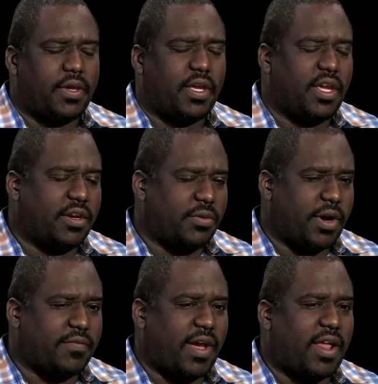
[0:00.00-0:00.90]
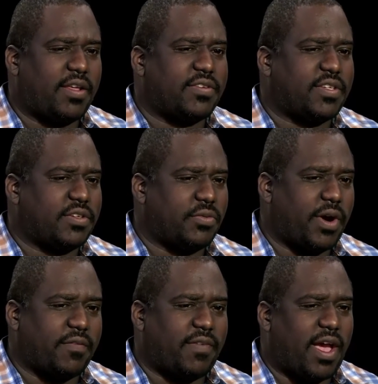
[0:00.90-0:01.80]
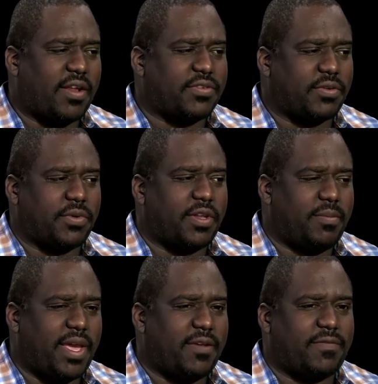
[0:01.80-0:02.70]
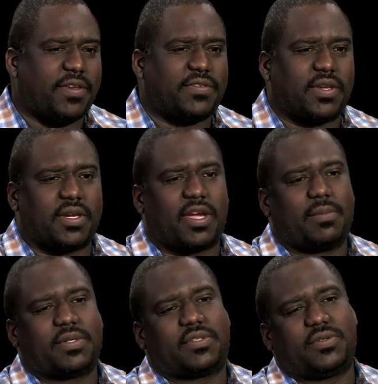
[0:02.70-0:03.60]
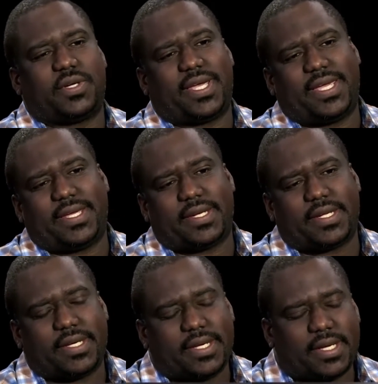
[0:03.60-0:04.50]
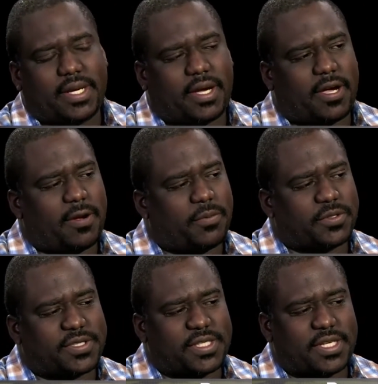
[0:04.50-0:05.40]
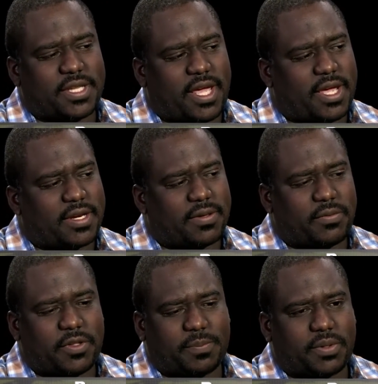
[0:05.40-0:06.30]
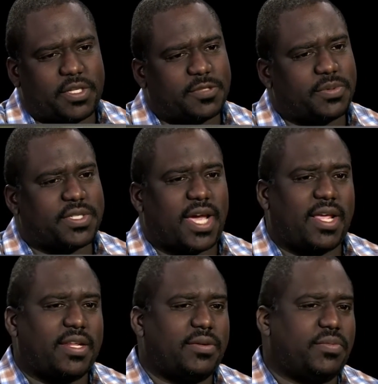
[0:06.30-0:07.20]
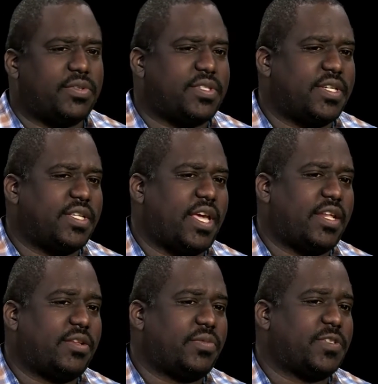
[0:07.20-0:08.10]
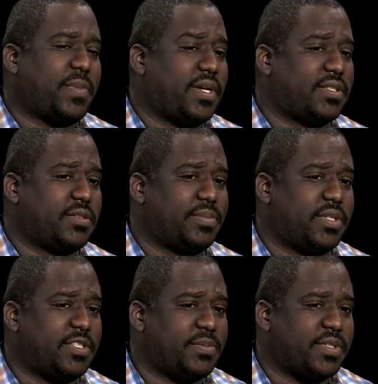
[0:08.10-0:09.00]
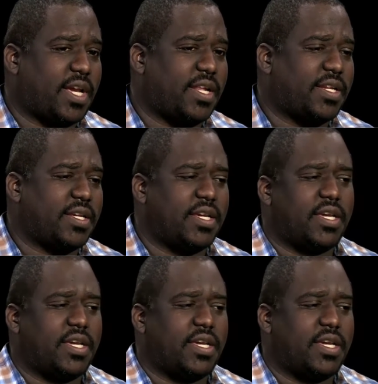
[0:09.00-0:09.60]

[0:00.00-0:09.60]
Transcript: indirect violence and direct violence are really manifesting and coming to a head. We're seeing that with police brutality. We're seeing that in the response to police brutality.